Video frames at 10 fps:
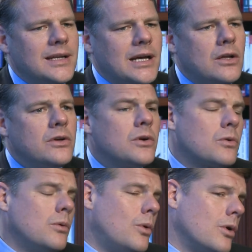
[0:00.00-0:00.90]
not only
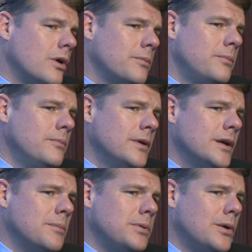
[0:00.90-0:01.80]
reward
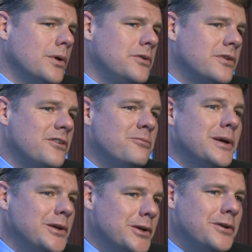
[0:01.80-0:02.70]
employees that have
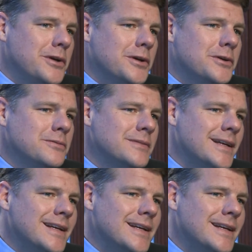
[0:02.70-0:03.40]
been good to you,